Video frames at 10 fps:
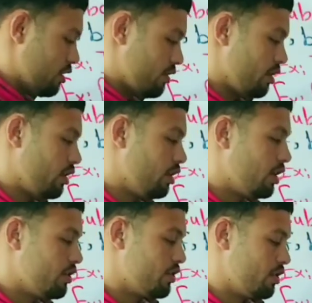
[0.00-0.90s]
Zia
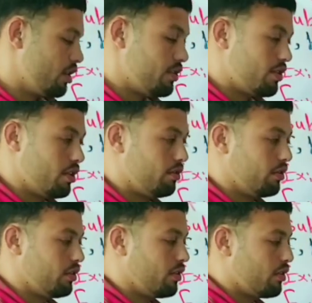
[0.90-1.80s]
lost his cell
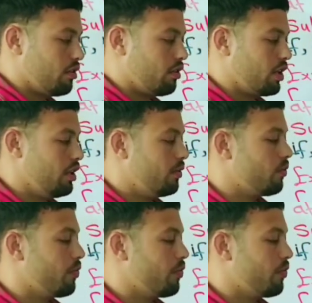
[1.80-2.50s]
phone. Okay?